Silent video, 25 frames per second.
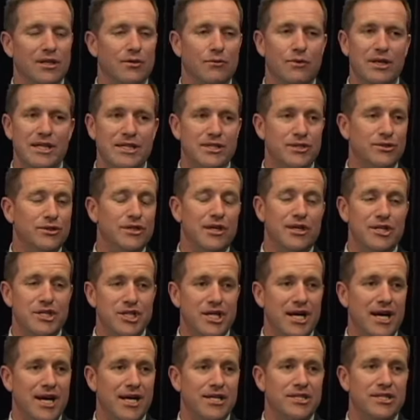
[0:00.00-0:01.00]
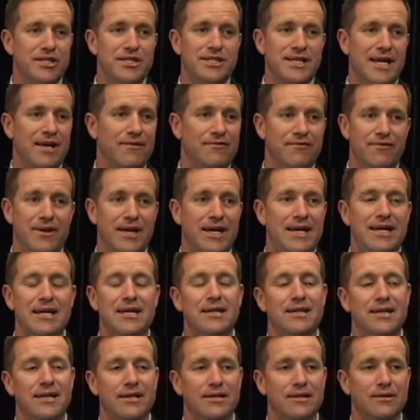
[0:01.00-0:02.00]
We do not charge a cent for
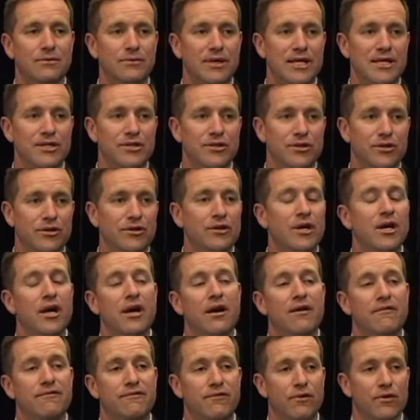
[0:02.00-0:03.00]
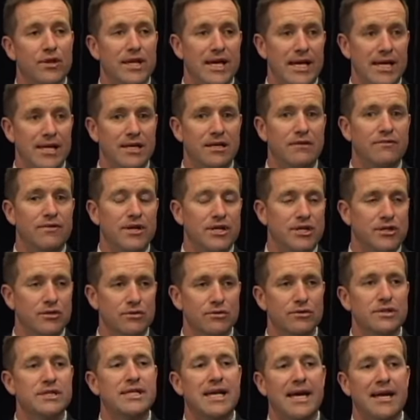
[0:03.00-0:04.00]
anything that we do for the
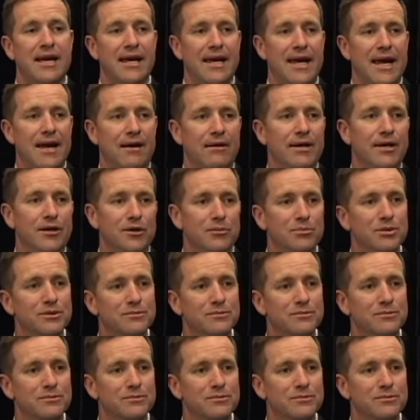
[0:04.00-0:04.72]
individuals getting our help.